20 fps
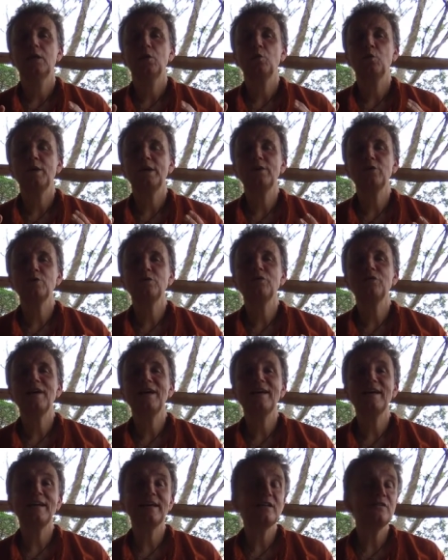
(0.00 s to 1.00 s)
where you
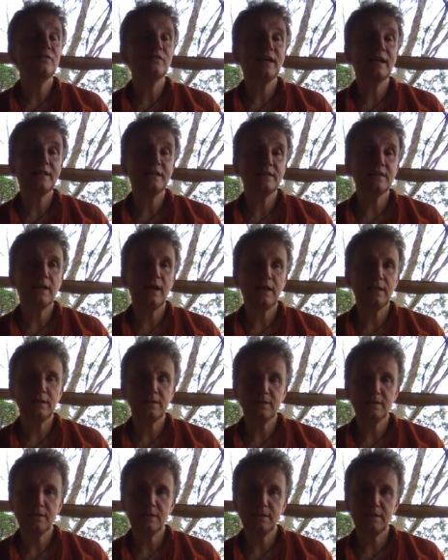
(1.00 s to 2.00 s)
find
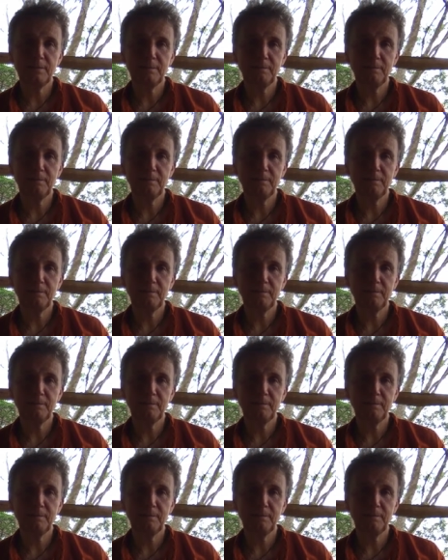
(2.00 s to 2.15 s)
vitality.